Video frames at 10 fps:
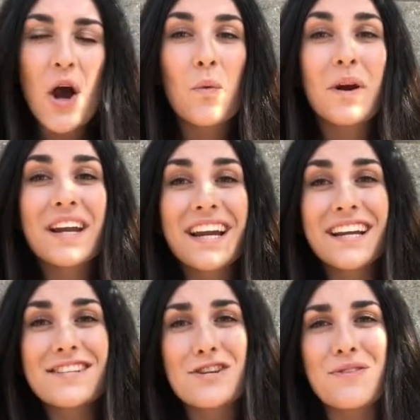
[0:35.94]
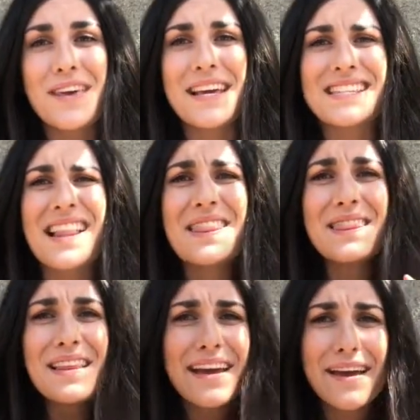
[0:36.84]
We're gonna do things a
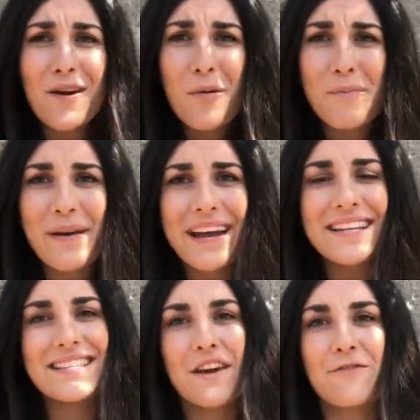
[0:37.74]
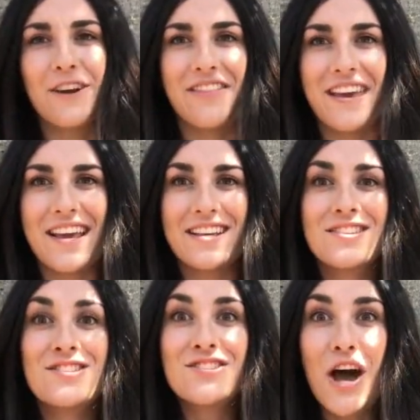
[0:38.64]
little bit differently.
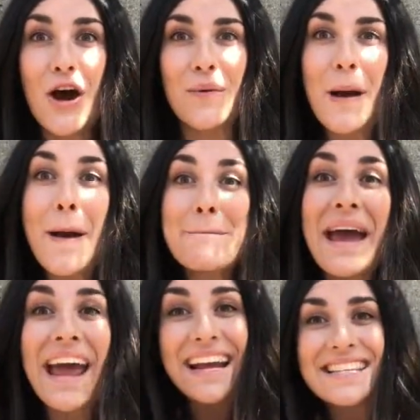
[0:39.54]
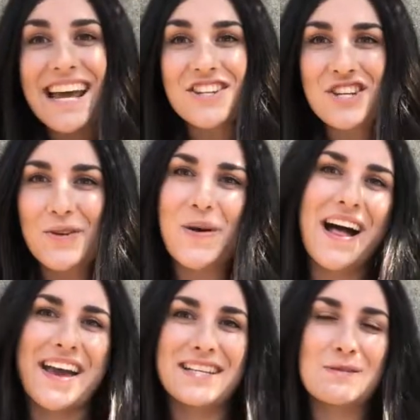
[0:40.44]
So pay attention while
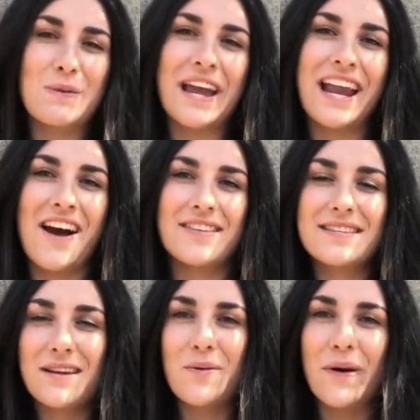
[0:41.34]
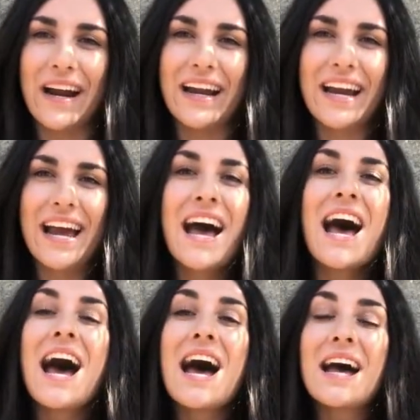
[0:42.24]
I explain how it's gonna work.
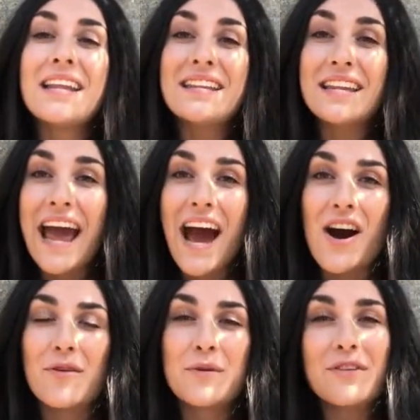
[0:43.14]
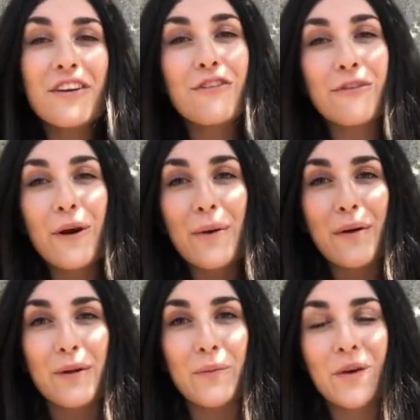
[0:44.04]
Now, moving
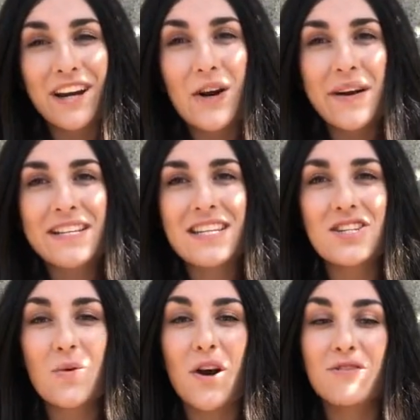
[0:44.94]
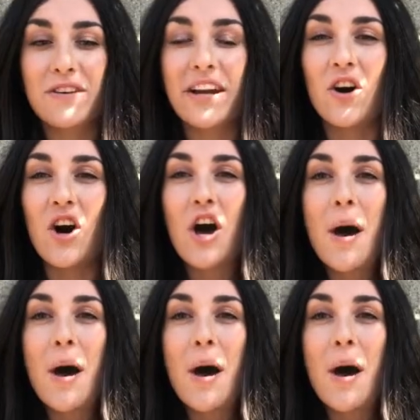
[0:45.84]
forward, we're going to do our riddle,